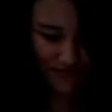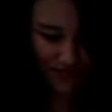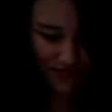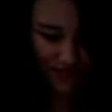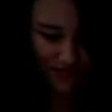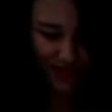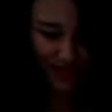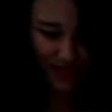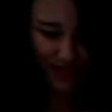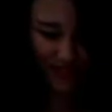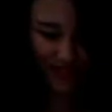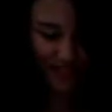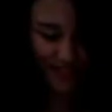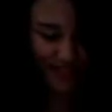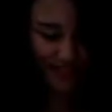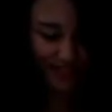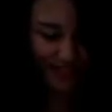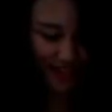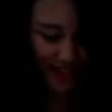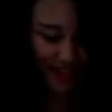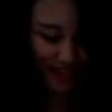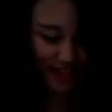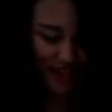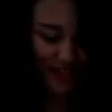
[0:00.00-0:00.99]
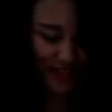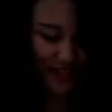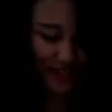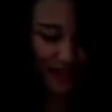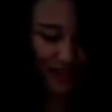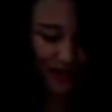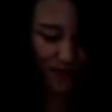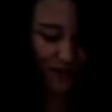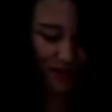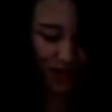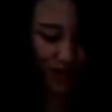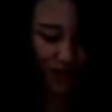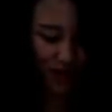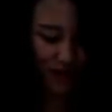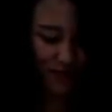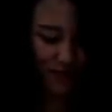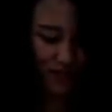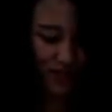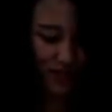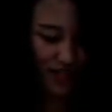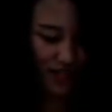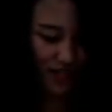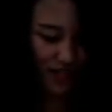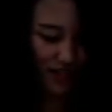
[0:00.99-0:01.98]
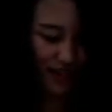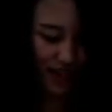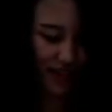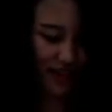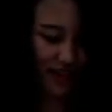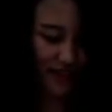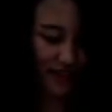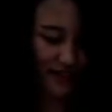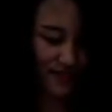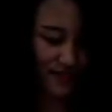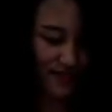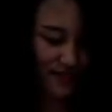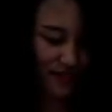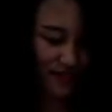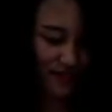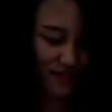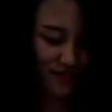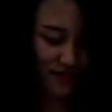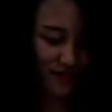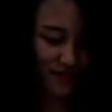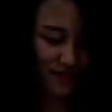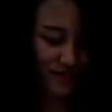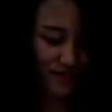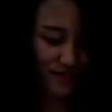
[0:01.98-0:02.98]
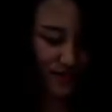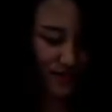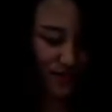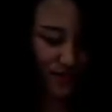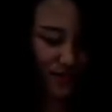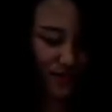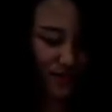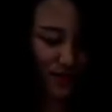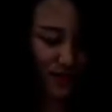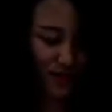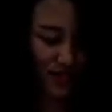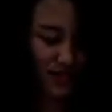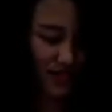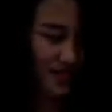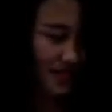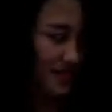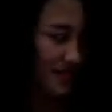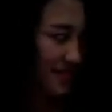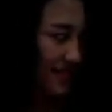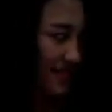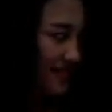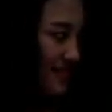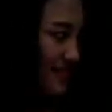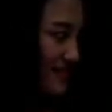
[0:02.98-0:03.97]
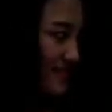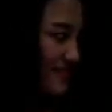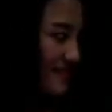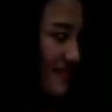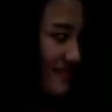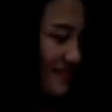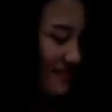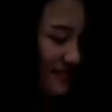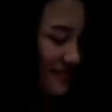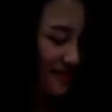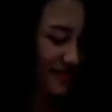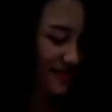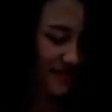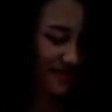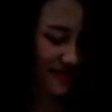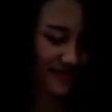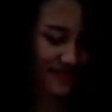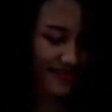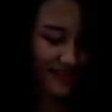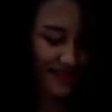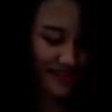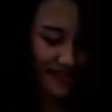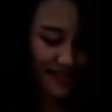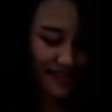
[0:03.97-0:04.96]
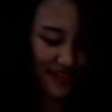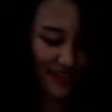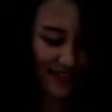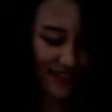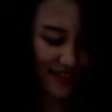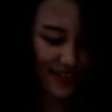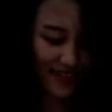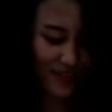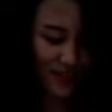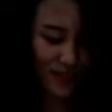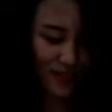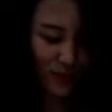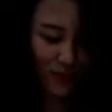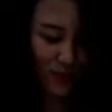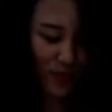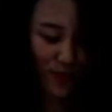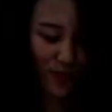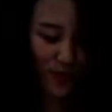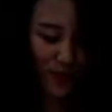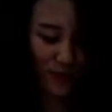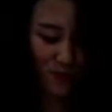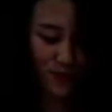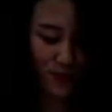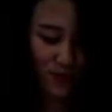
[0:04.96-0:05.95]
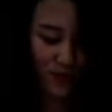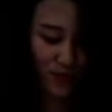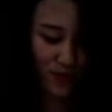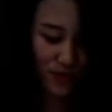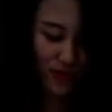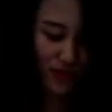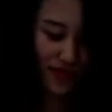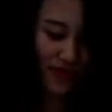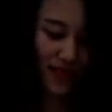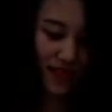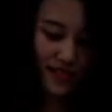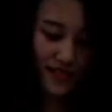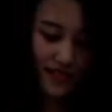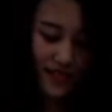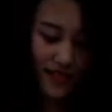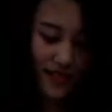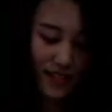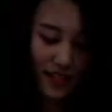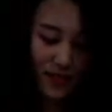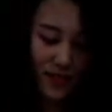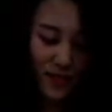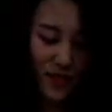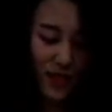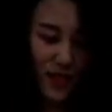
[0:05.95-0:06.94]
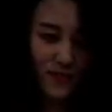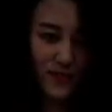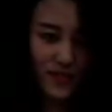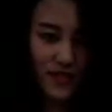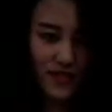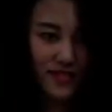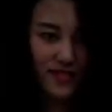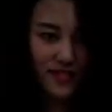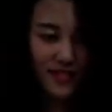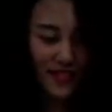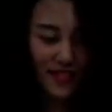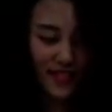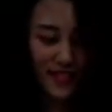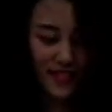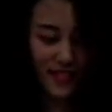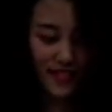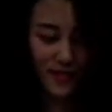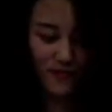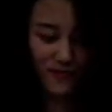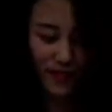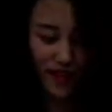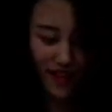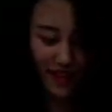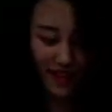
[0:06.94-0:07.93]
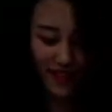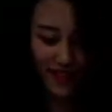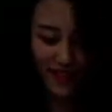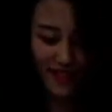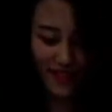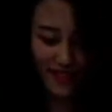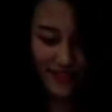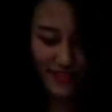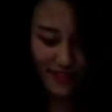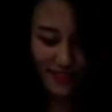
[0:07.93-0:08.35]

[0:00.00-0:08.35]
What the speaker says: Next is about kurikura. Do you know this? This is photo booth and it is famous in Japan.